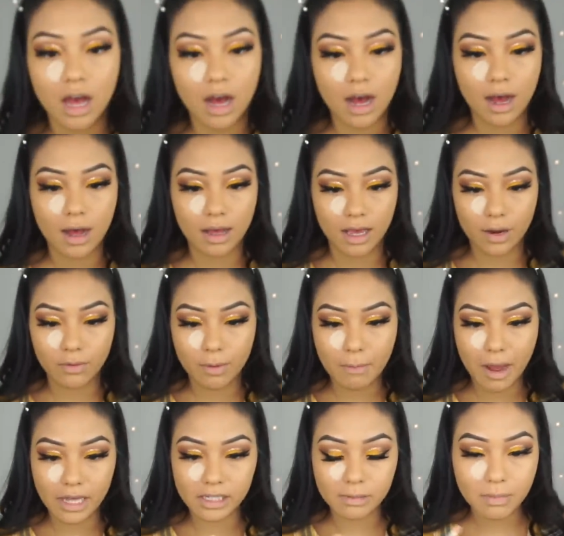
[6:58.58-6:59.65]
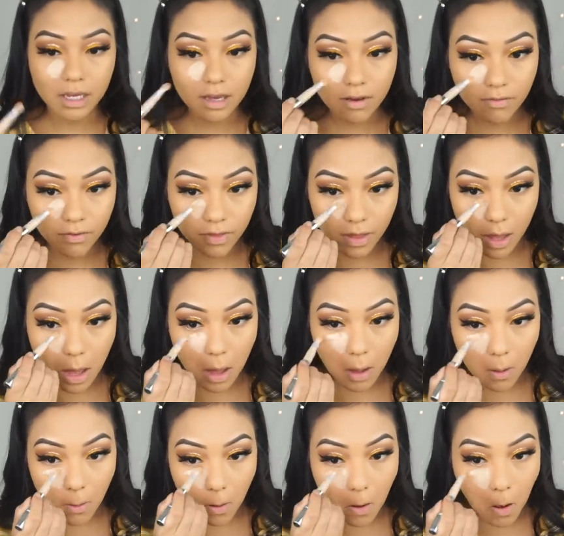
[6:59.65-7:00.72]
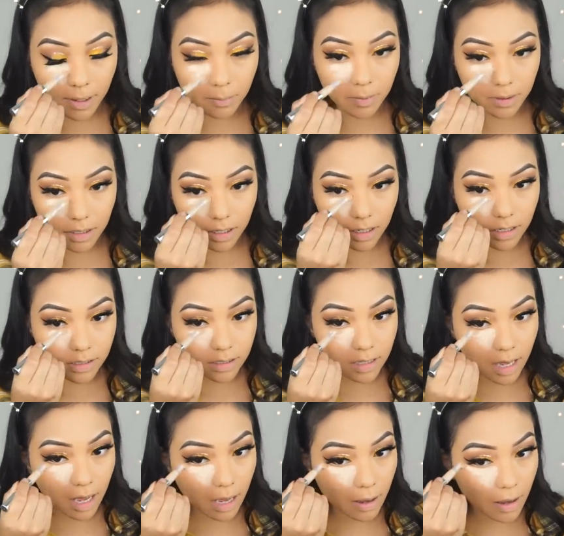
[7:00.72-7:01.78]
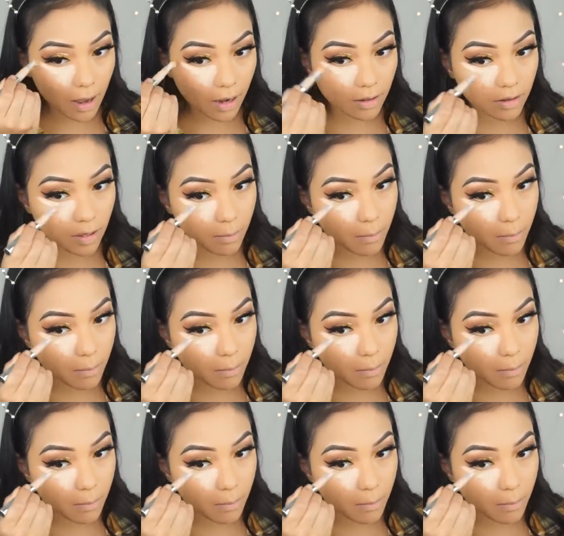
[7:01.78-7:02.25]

Uh, it reminds me of the Maybelline, is yeah, the